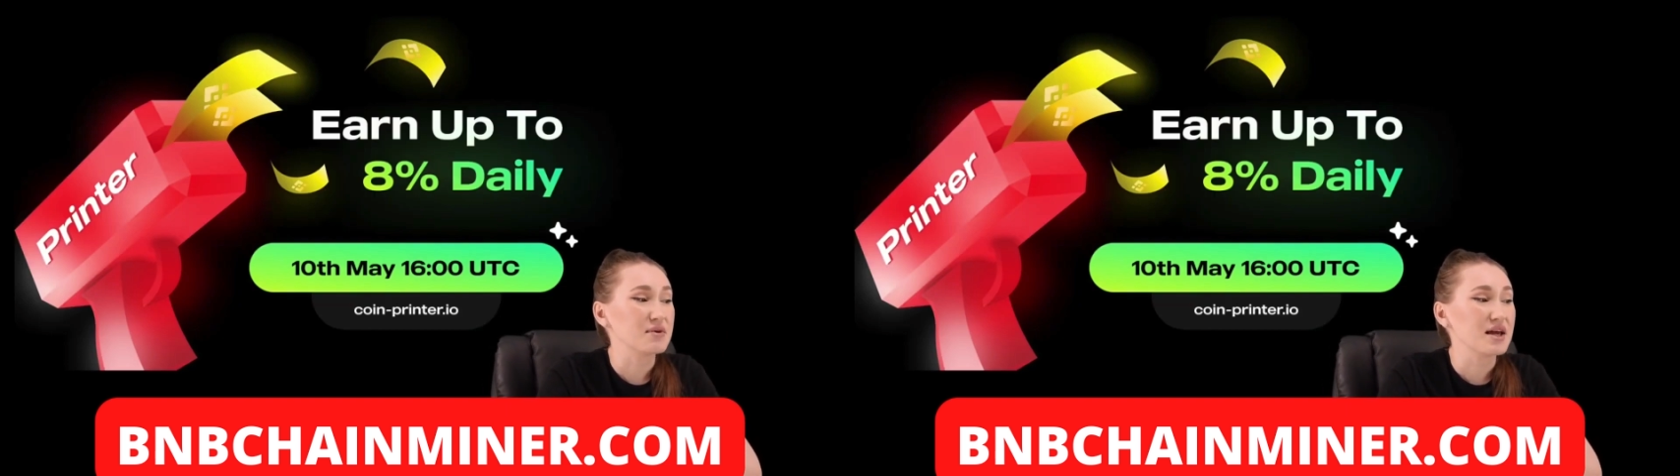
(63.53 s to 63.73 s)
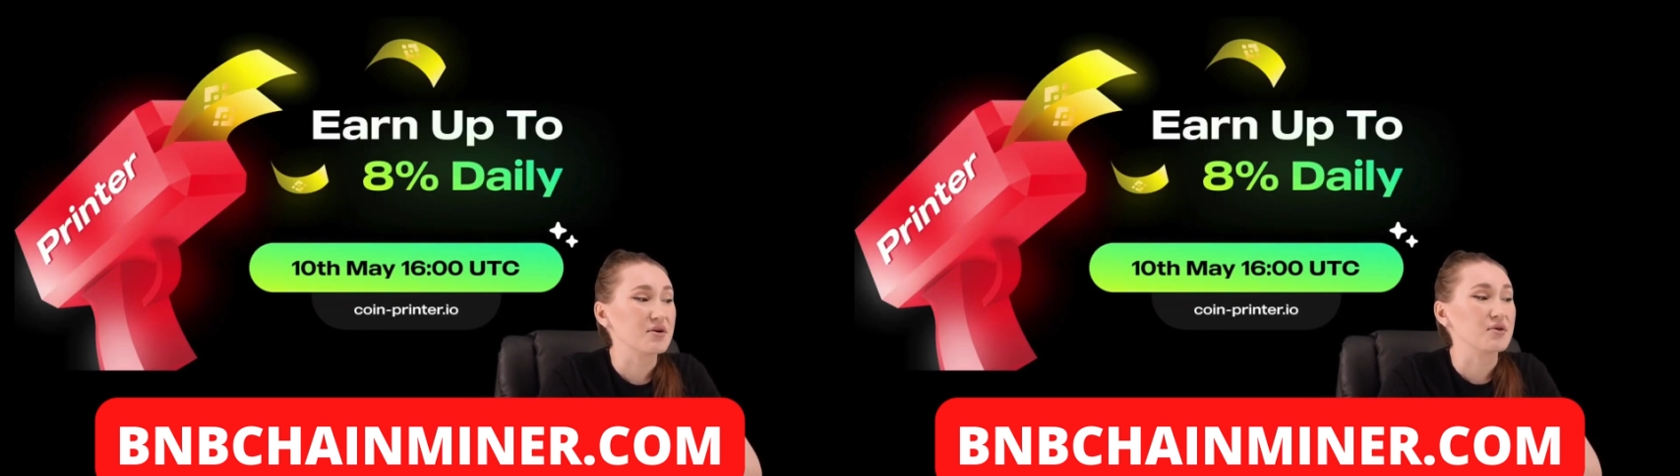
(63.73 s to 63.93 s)
of
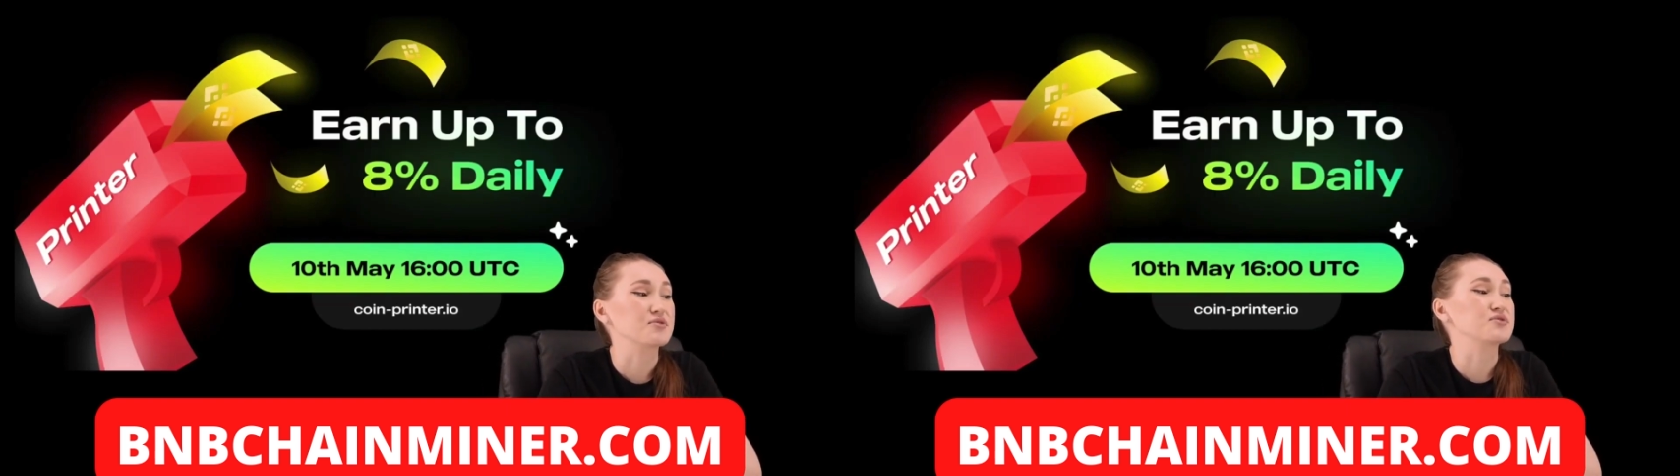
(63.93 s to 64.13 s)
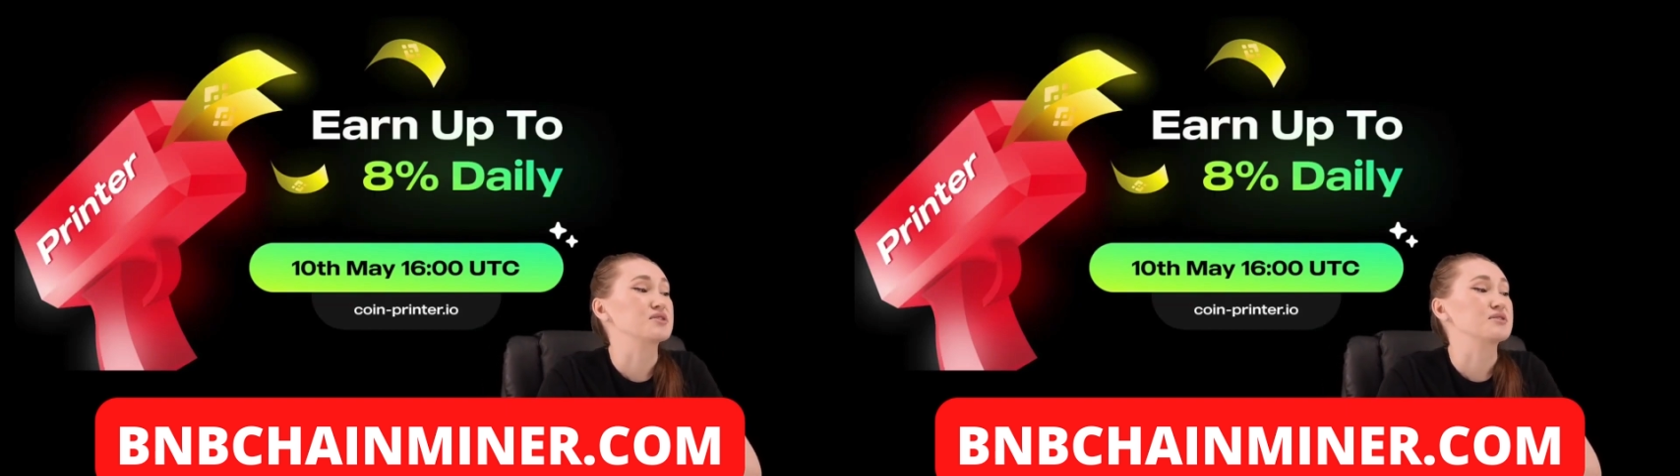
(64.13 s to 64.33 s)
May
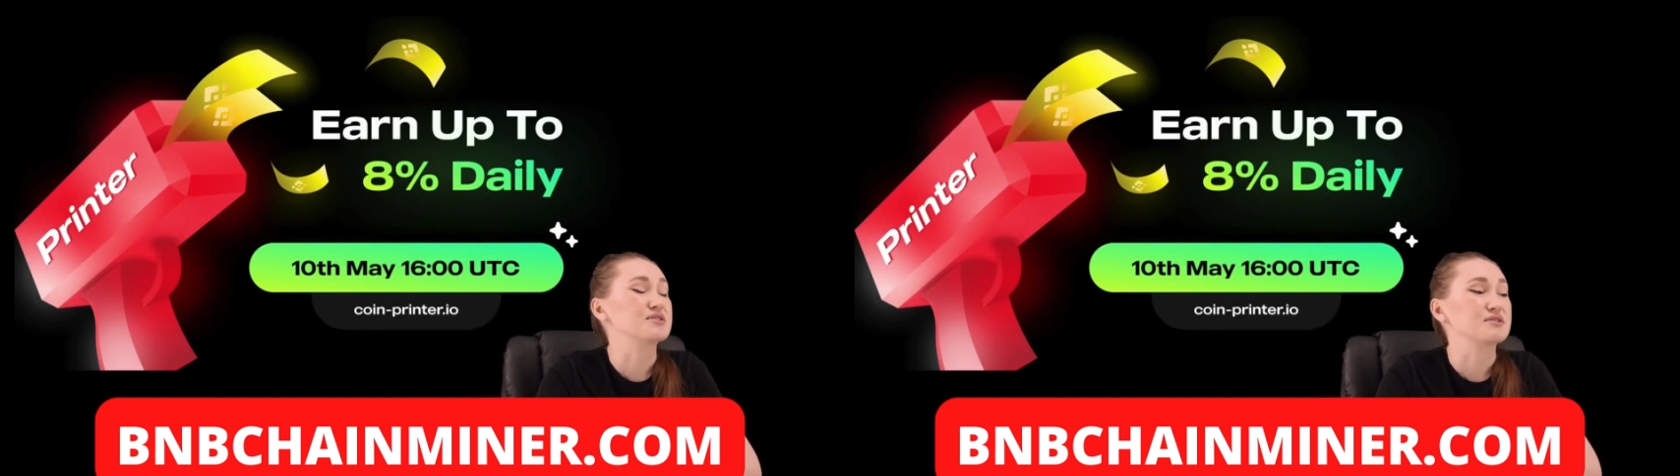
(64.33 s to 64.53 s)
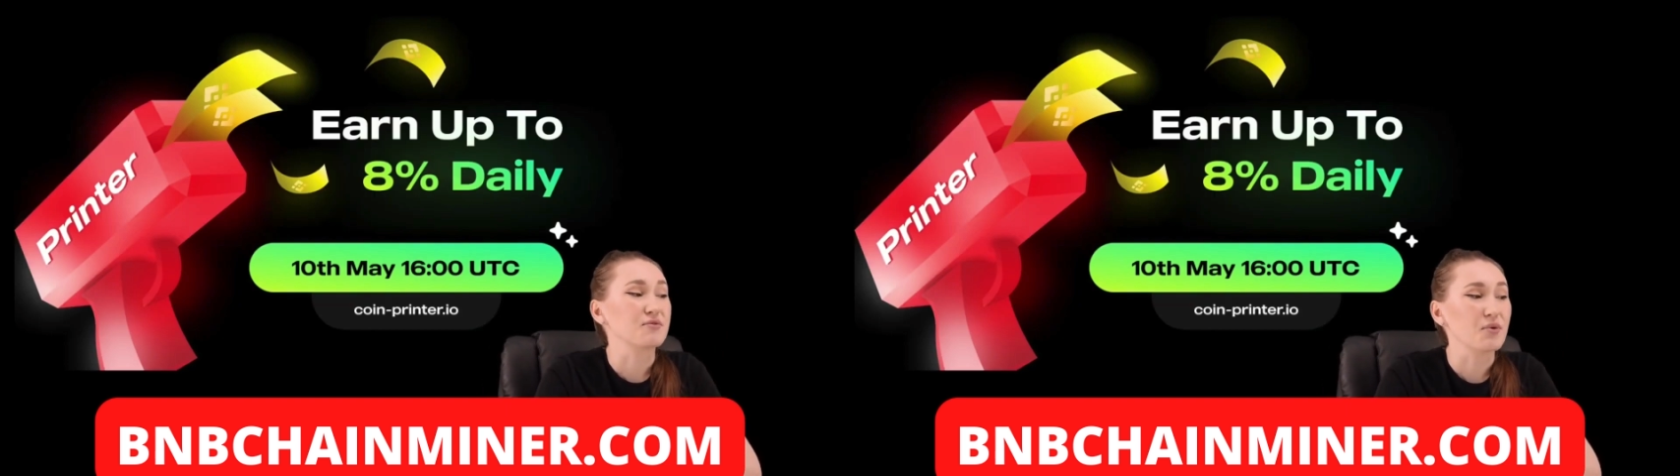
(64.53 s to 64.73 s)
of
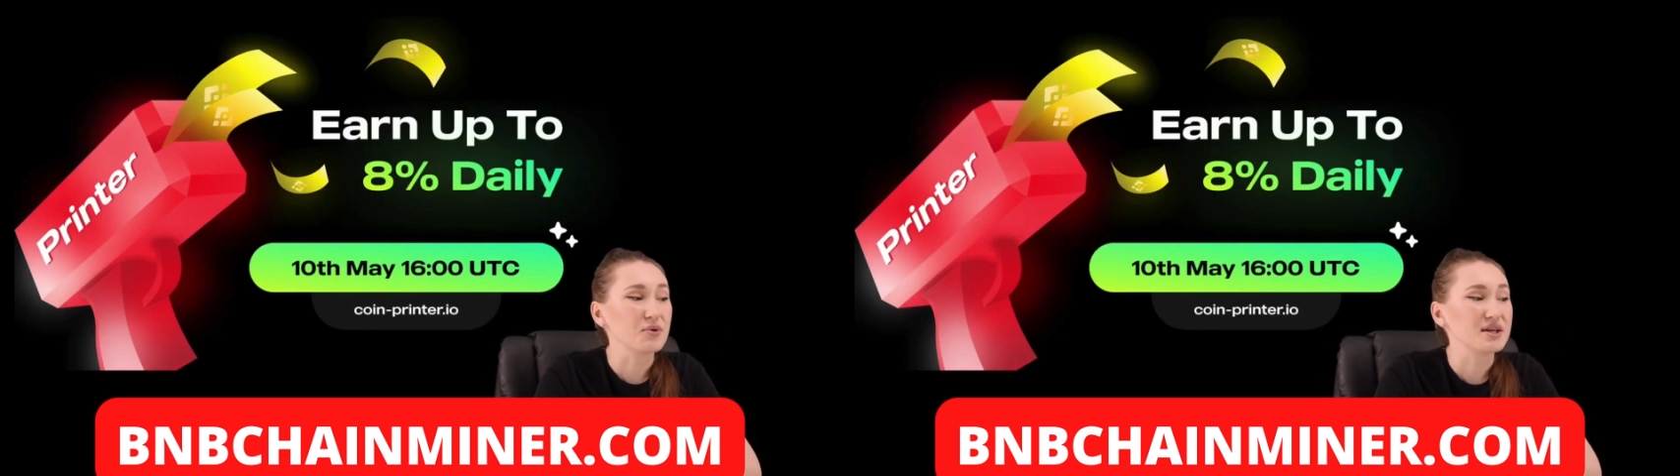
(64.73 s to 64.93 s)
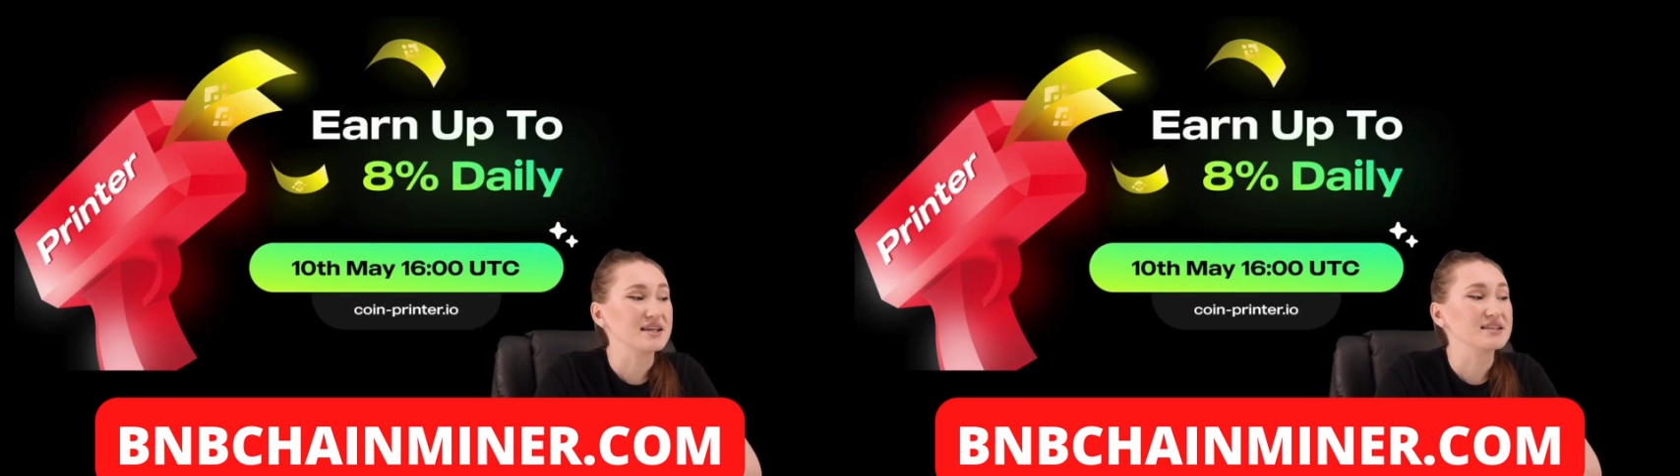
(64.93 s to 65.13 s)

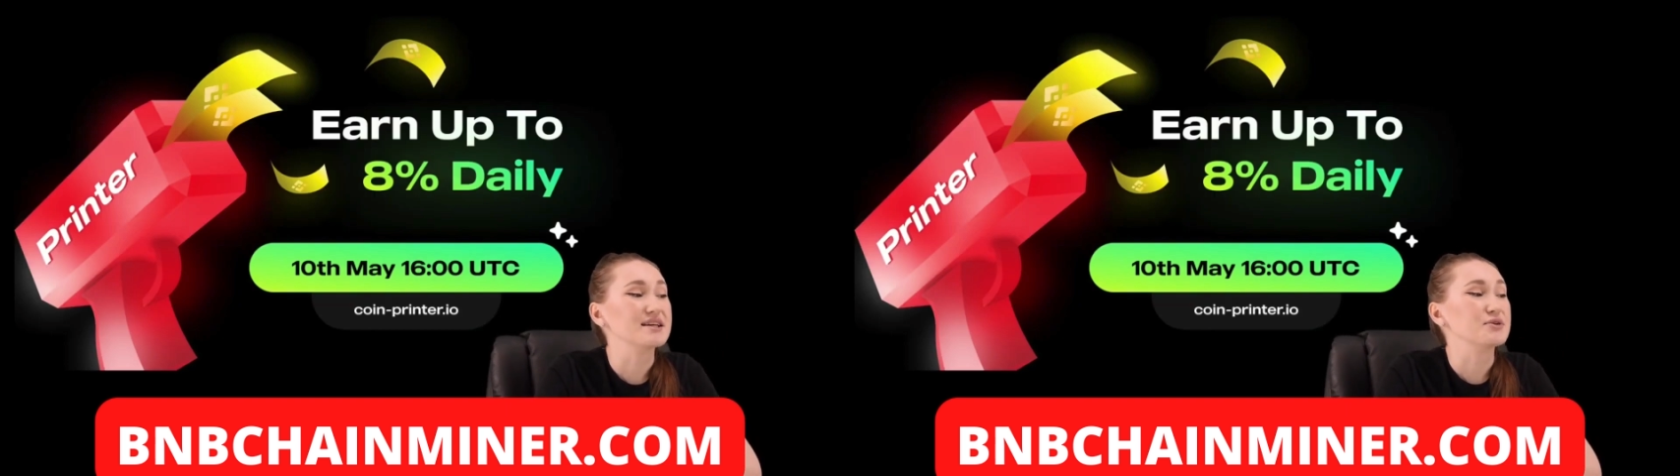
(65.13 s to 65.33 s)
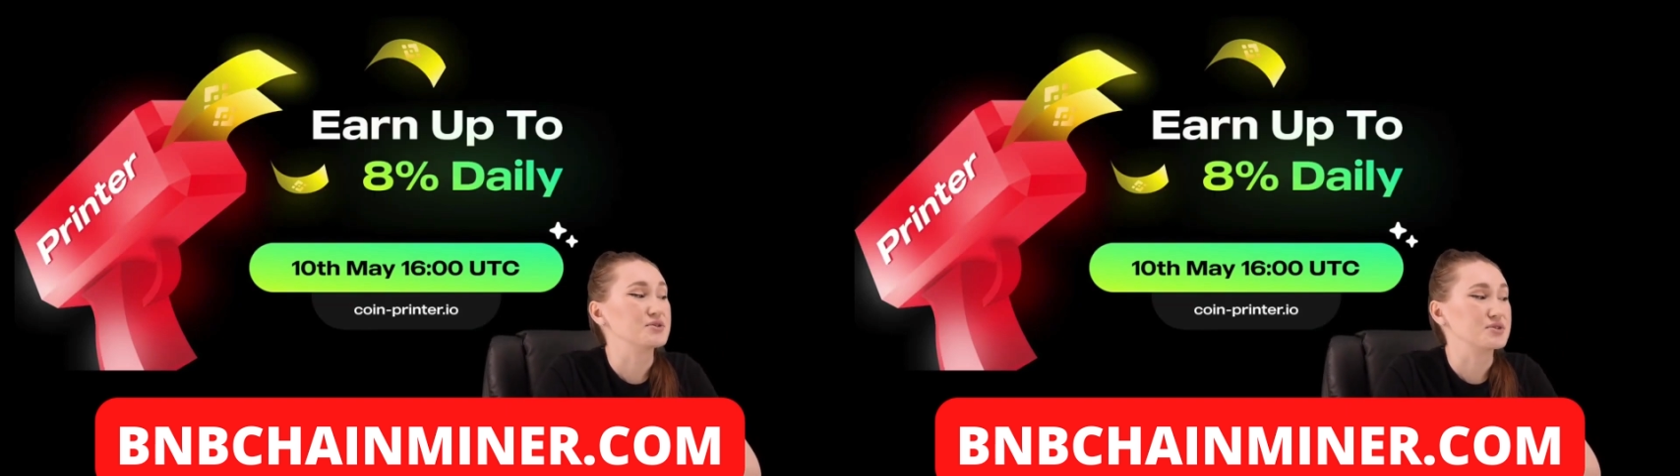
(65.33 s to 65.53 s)

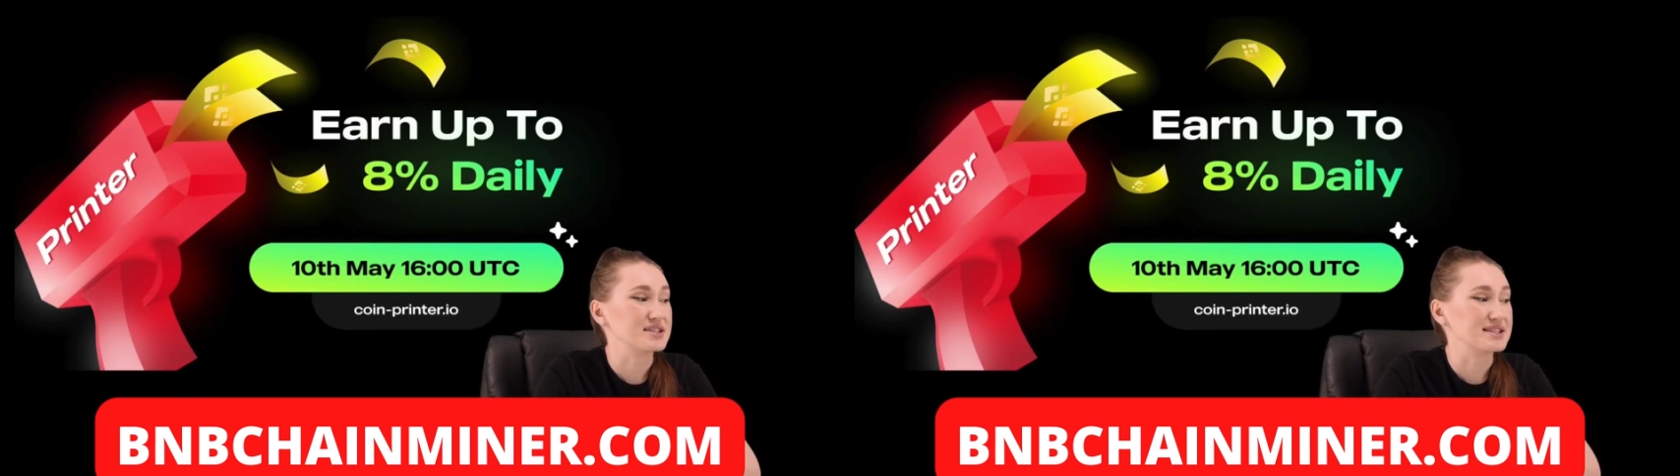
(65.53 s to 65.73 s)
forty U T